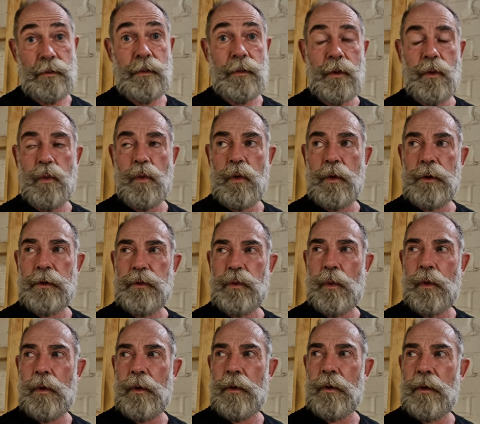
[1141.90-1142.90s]
the World
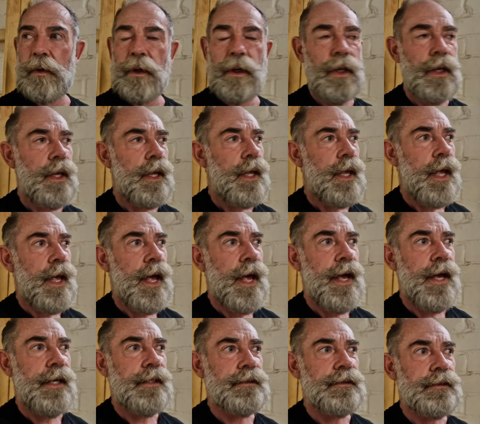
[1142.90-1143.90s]
War,
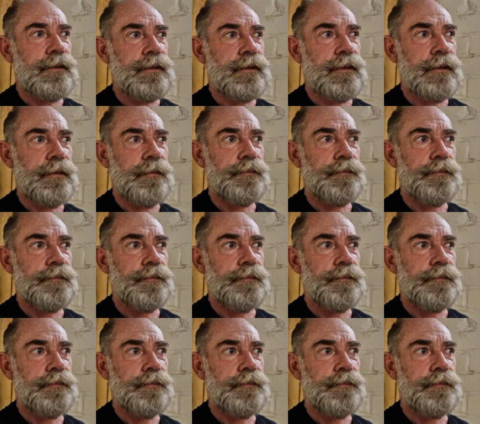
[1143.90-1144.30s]
and,